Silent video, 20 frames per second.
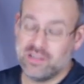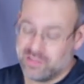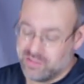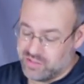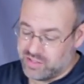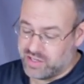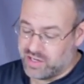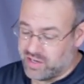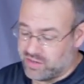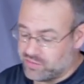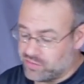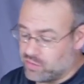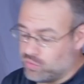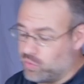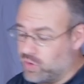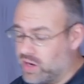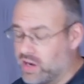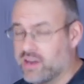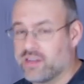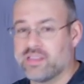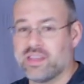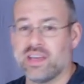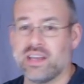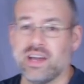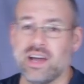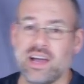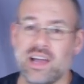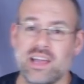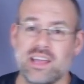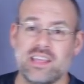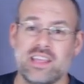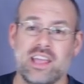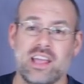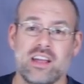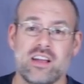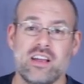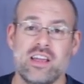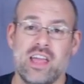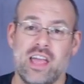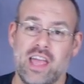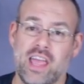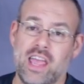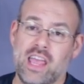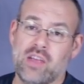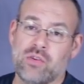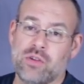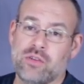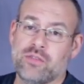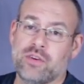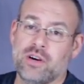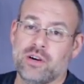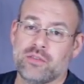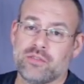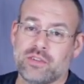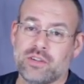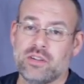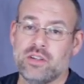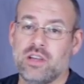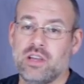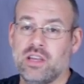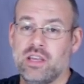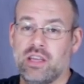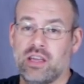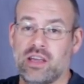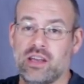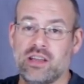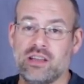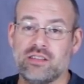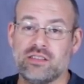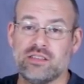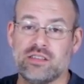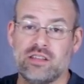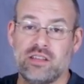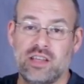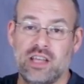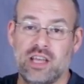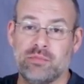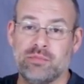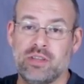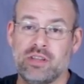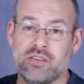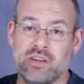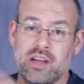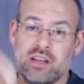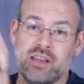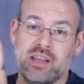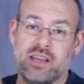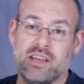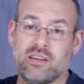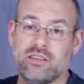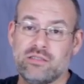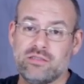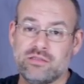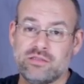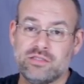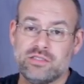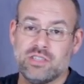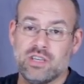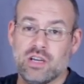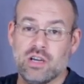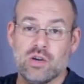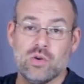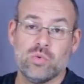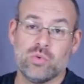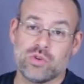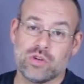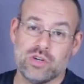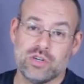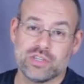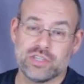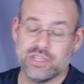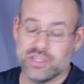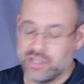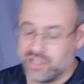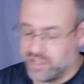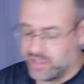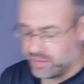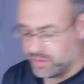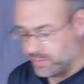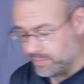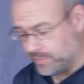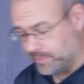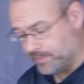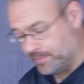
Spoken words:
you guys are aware that I carry a revolver. It is empty right now, so we're all good here.